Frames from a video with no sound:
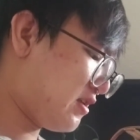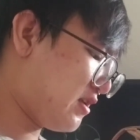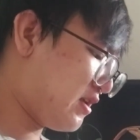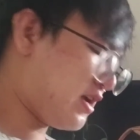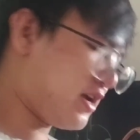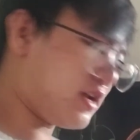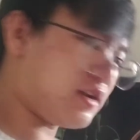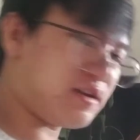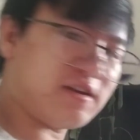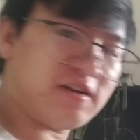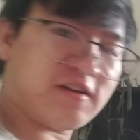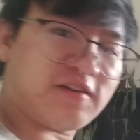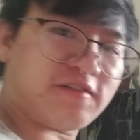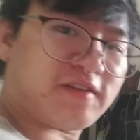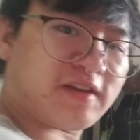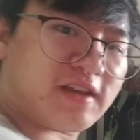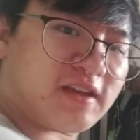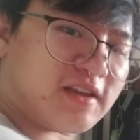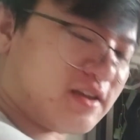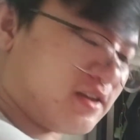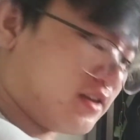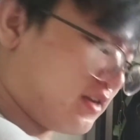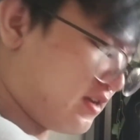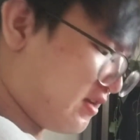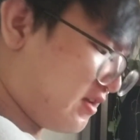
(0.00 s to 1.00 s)
don't know if I
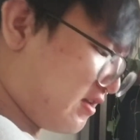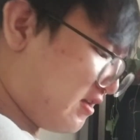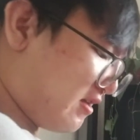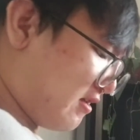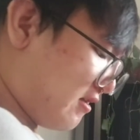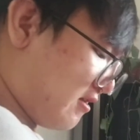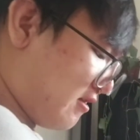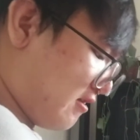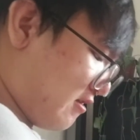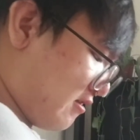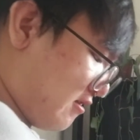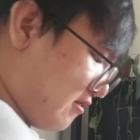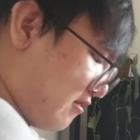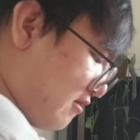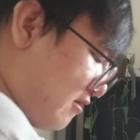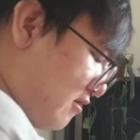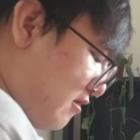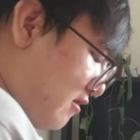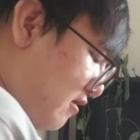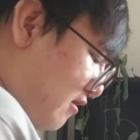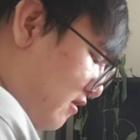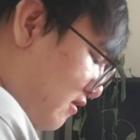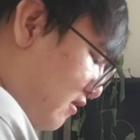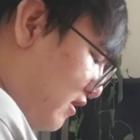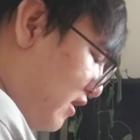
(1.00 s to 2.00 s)
could
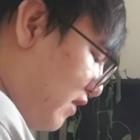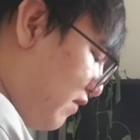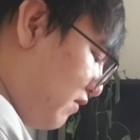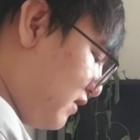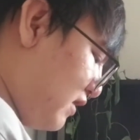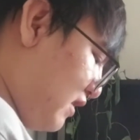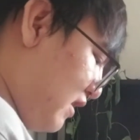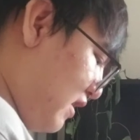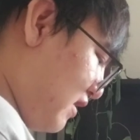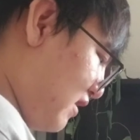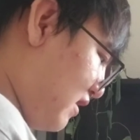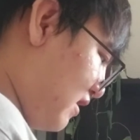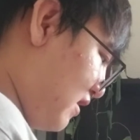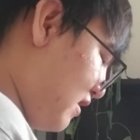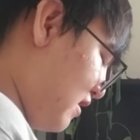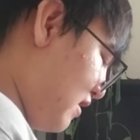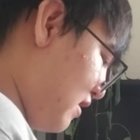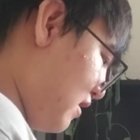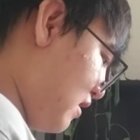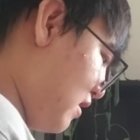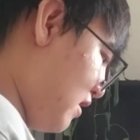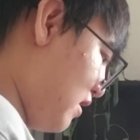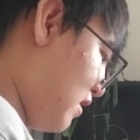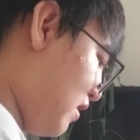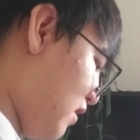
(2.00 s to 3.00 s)
lift it.
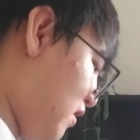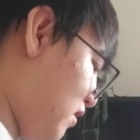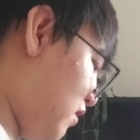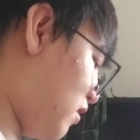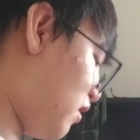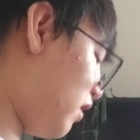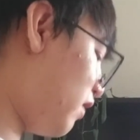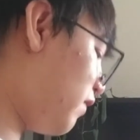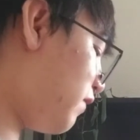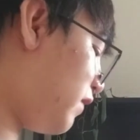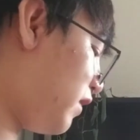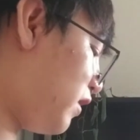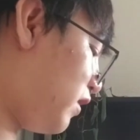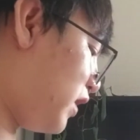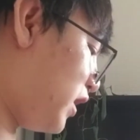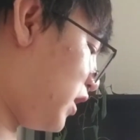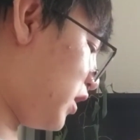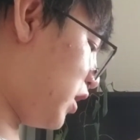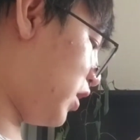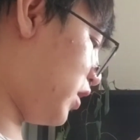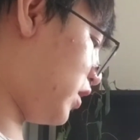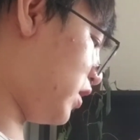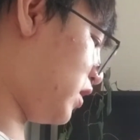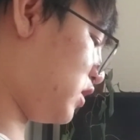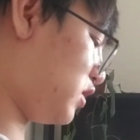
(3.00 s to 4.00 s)
They're all fairly
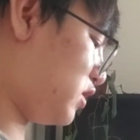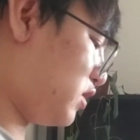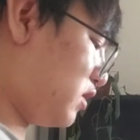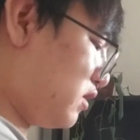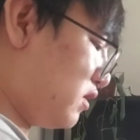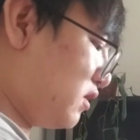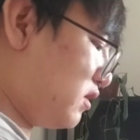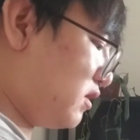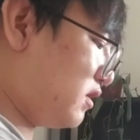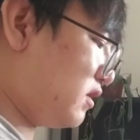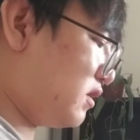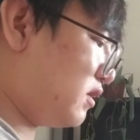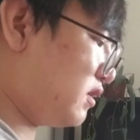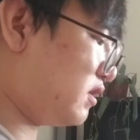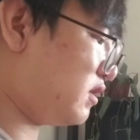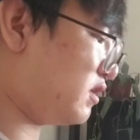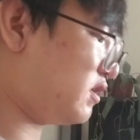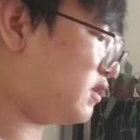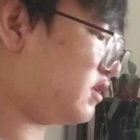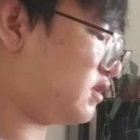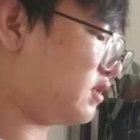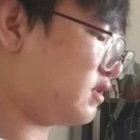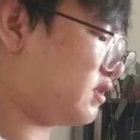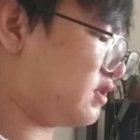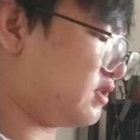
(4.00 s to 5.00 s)
large.
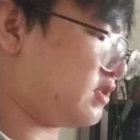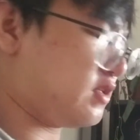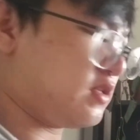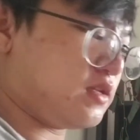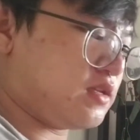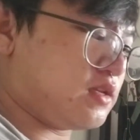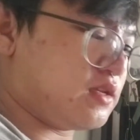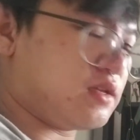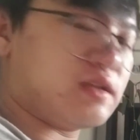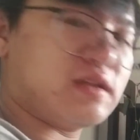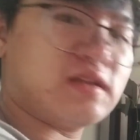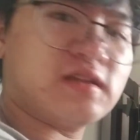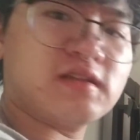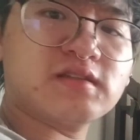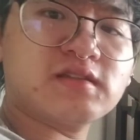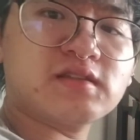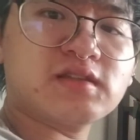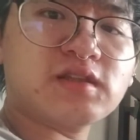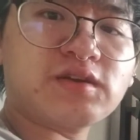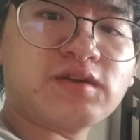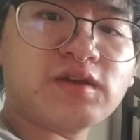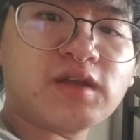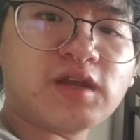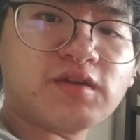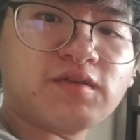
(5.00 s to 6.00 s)
So
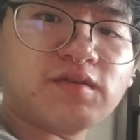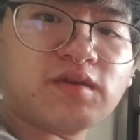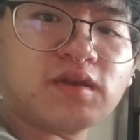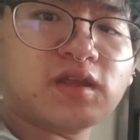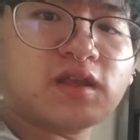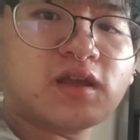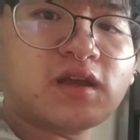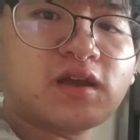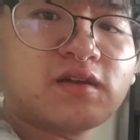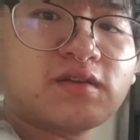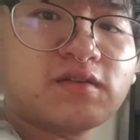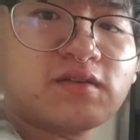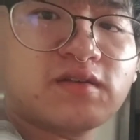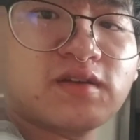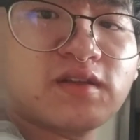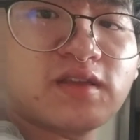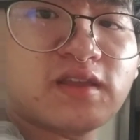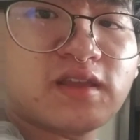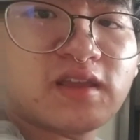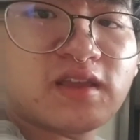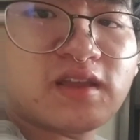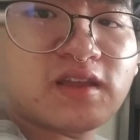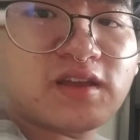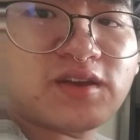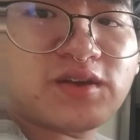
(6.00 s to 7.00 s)
here we go.
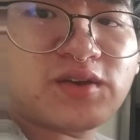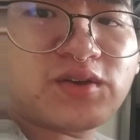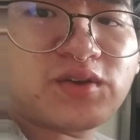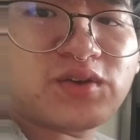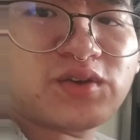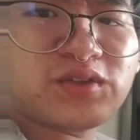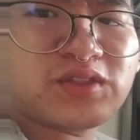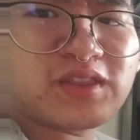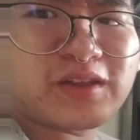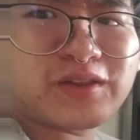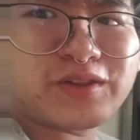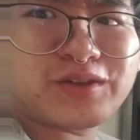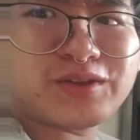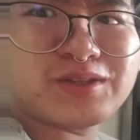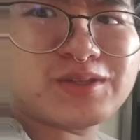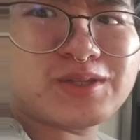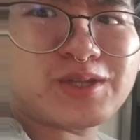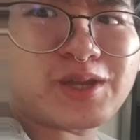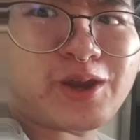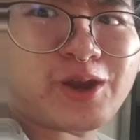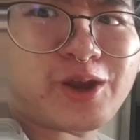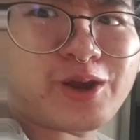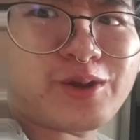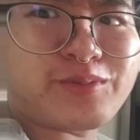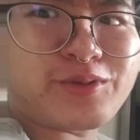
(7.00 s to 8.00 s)
Oh, that looks
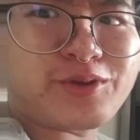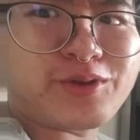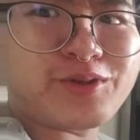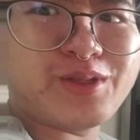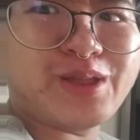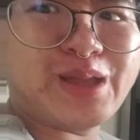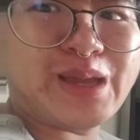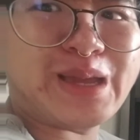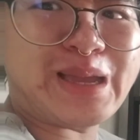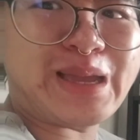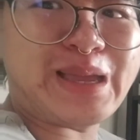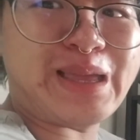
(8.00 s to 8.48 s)
terrible.